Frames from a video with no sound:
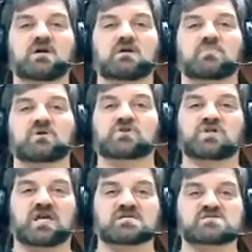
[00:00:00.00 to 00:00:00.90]

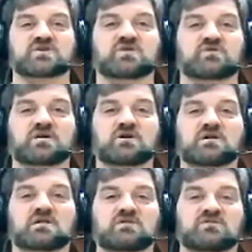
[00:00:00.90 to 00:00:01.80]
motion as you're going
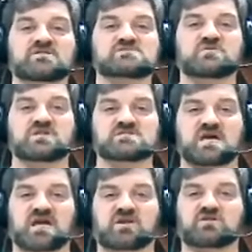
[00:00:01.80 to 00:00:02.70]
on, this one is
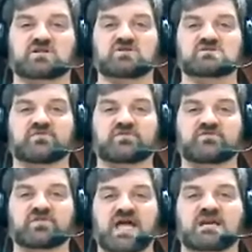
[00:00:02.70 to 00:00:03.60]
actually used for
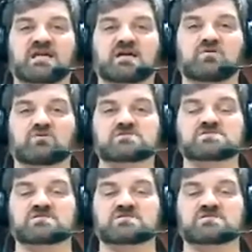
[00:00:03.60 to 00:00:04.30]
flattening holes and